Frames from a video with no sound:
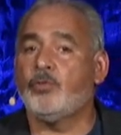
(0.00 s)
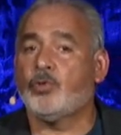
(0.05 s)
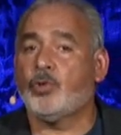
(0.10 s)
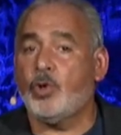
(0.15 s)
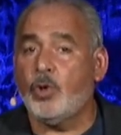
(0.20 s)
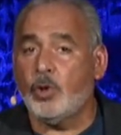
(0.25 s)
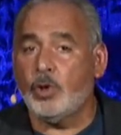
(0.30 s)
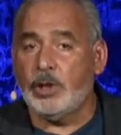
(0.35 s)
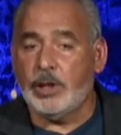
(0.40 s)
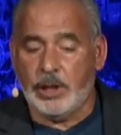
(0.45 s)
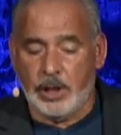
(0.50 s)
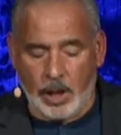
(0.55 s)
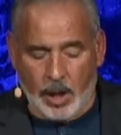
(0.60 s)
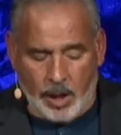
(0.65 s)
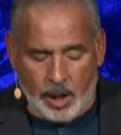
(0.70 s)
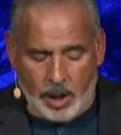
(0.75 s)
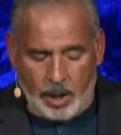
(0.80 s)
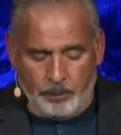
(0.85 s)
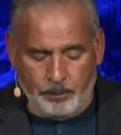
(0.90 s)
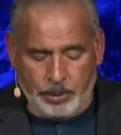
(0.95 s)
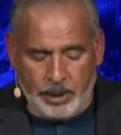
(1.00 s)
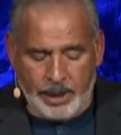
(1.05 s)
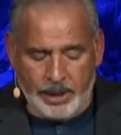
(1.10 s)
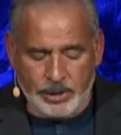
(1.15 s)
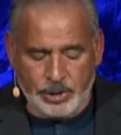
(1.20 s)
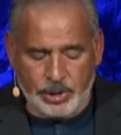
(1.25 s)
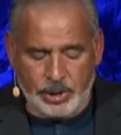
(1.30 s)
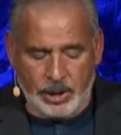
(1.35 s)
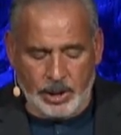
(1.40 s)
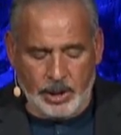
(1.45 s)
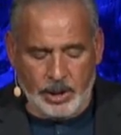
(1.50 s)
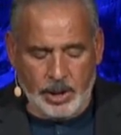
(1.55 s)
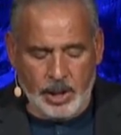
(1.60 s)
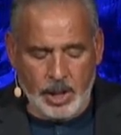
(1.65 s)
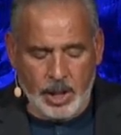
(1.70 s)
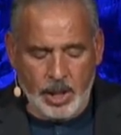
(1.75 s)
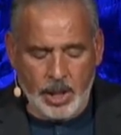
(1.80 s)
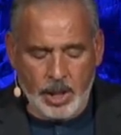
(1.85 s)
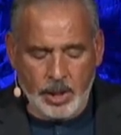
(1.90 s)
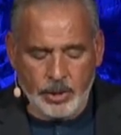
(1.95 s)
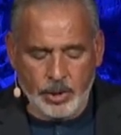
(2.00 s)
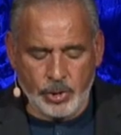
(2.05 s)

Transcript: truly are placing